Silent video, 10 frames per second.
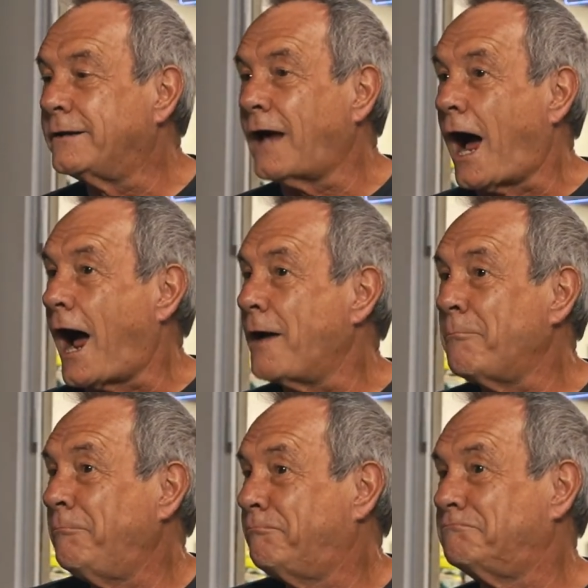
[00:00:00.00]

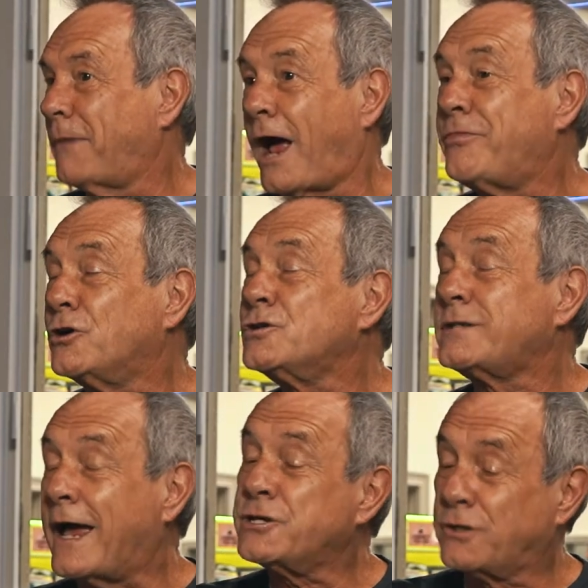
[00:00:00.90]
I'm
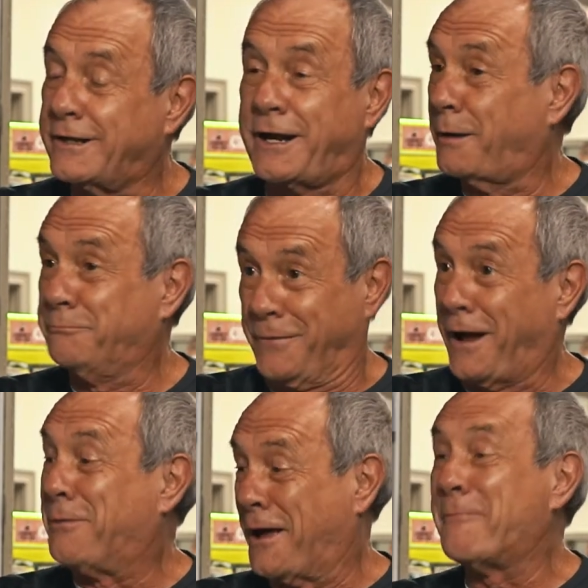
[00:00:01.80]
absolutely
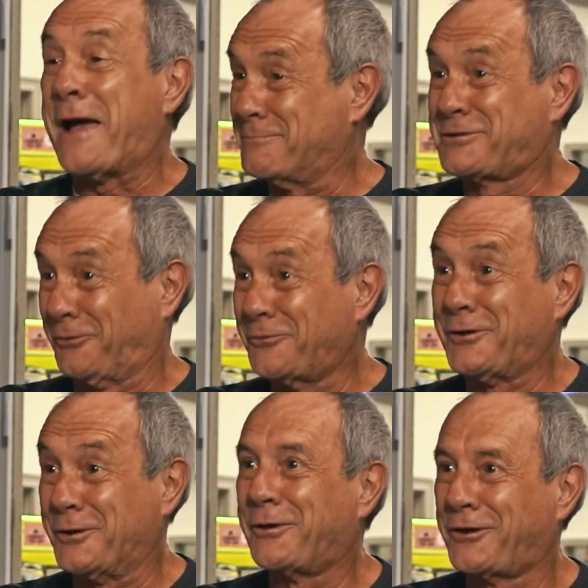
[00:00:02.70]

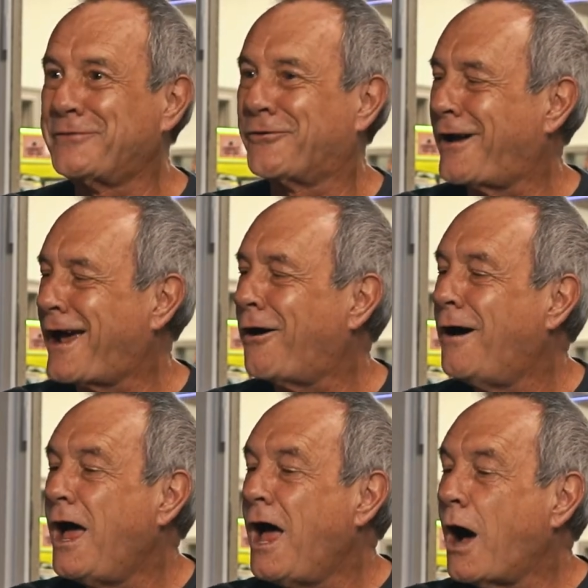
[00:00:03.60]
a believer now.
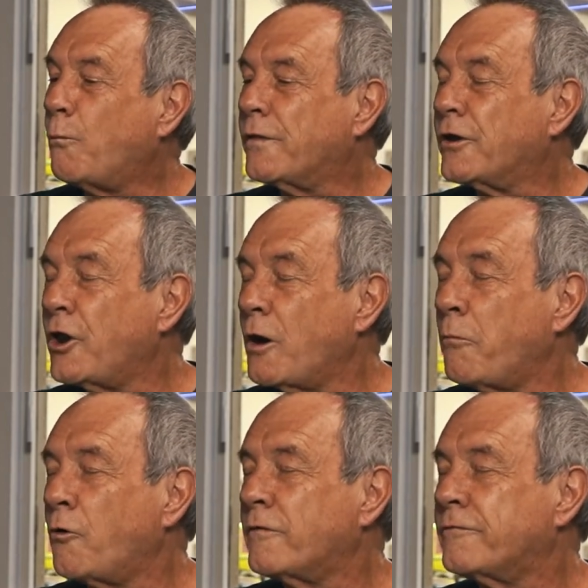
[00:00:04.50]
With a
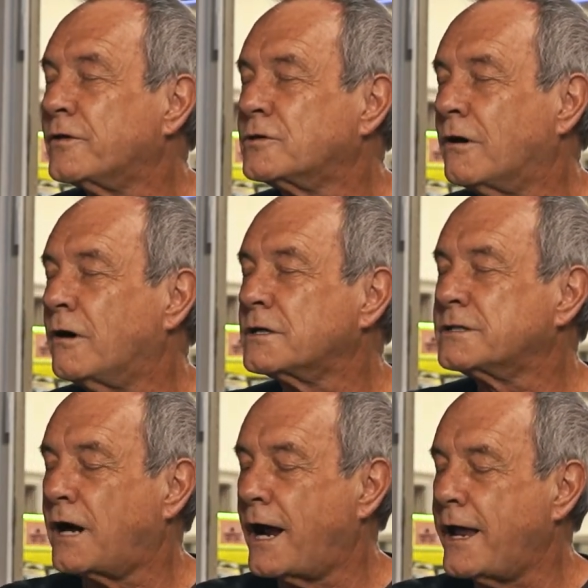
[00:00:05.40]
number of the dogs
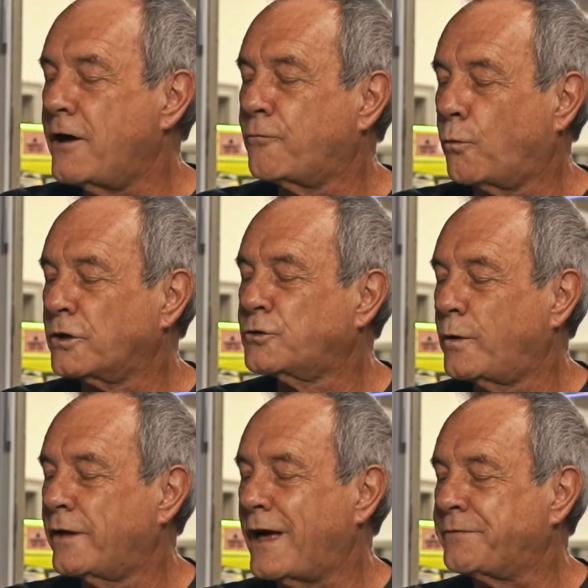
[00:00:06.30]
that I have worked
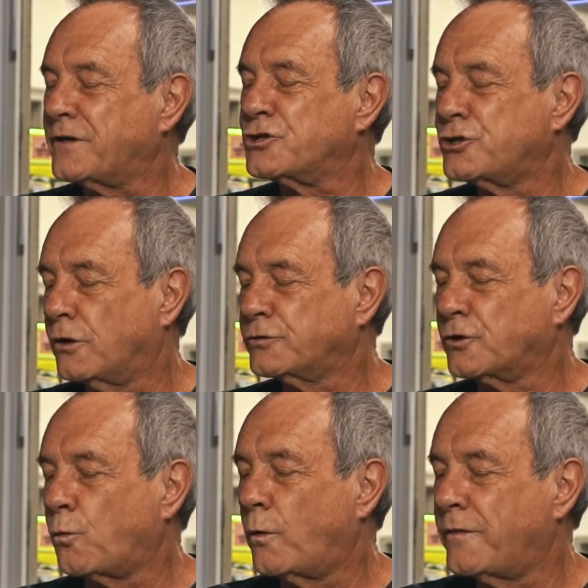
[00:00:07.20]
with at the shelter,